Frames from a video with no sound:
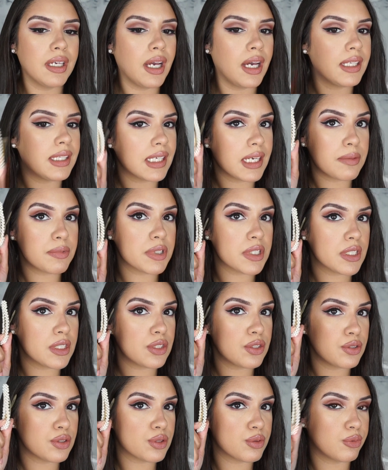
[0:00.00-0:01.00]
I think I'm just going
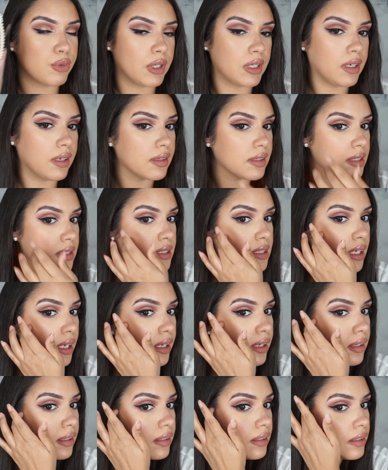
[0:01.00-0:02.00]
to use one on this
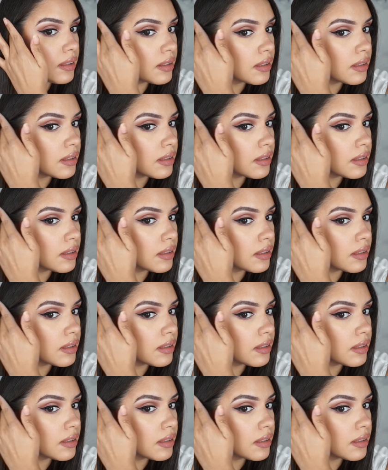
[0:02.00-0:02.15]
side.